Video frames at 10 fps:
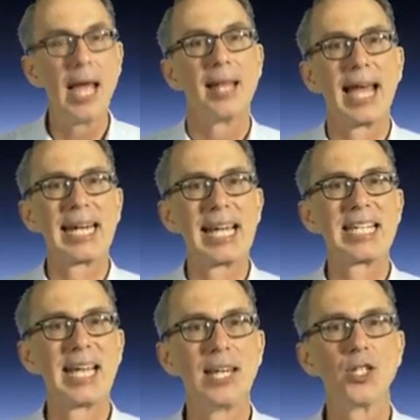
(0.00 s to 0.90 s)
That
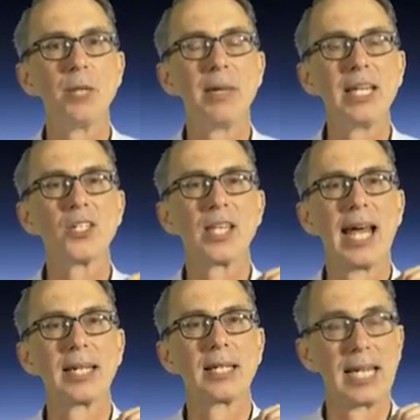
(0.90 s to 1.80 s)
less energy means
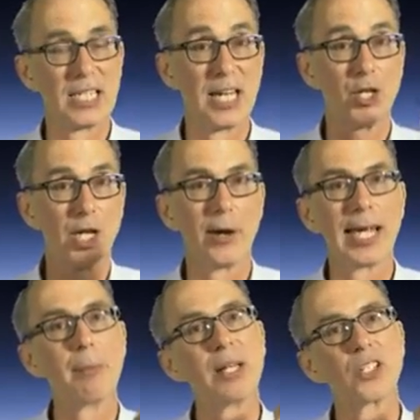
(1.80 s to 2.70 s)
that less energy going
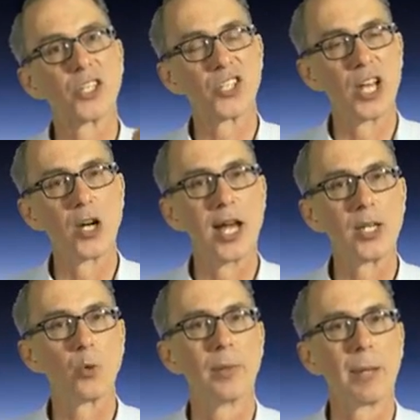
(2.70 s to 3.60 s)
out means the sunlight
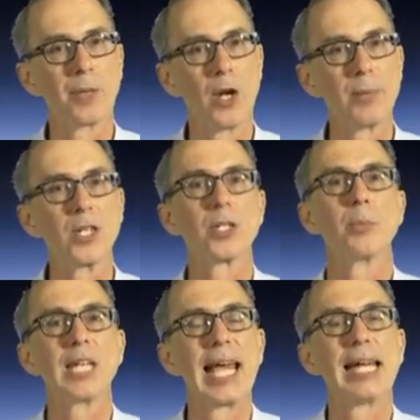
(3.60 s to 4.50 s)
is warming up the climate
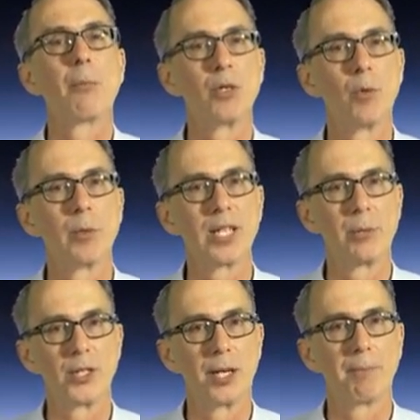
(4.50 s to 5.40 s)
system and you end up with a warmer
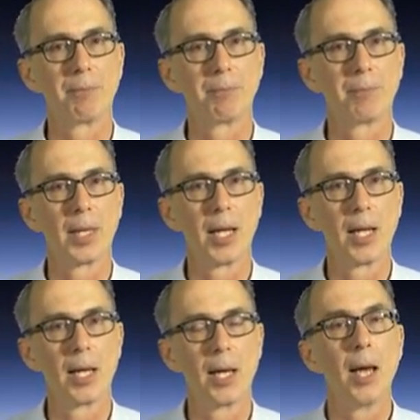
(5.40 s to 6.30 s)
temperature.
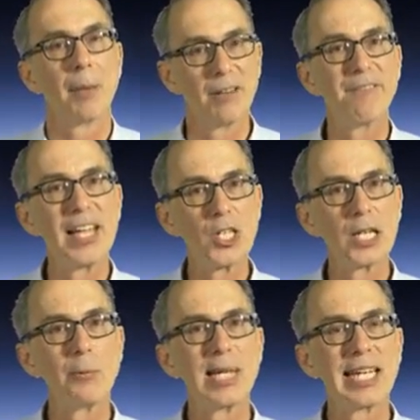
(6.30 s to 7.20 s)
But
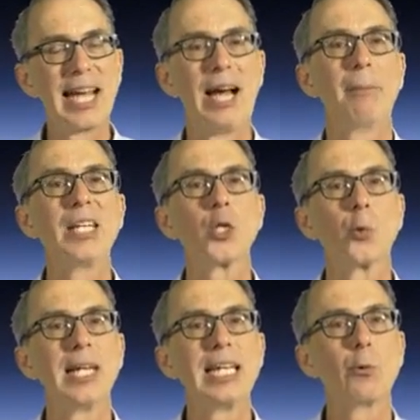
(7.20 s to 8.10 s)
eventually we come
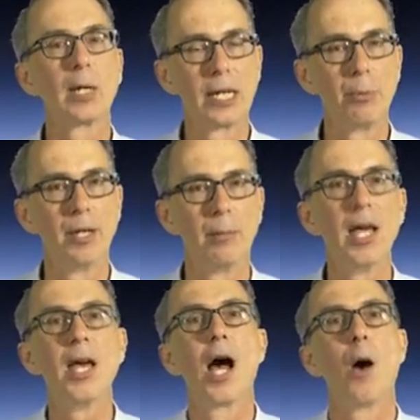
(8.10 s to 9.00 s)
into an equilibrium.
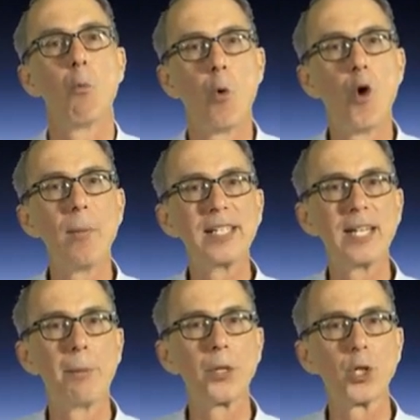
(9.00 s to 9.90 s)
A warmer
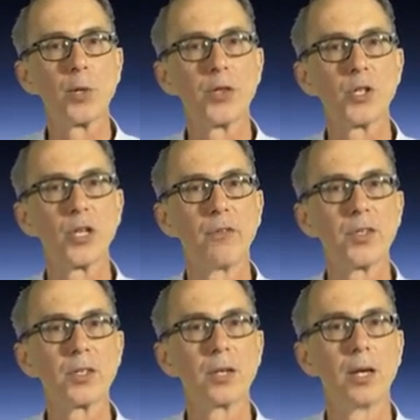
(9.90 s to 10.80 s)
temperature at the
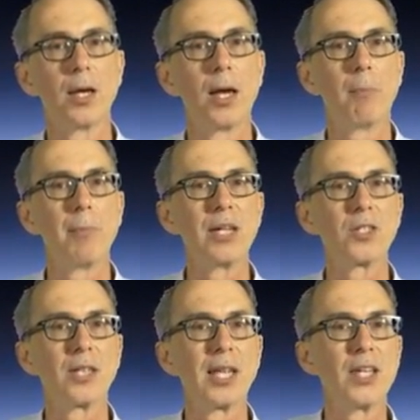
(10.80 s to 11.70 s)
surface means
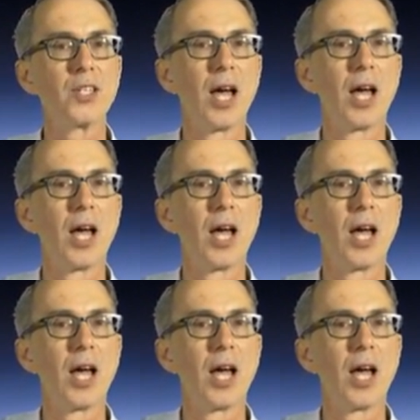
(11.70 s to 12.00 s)
that there's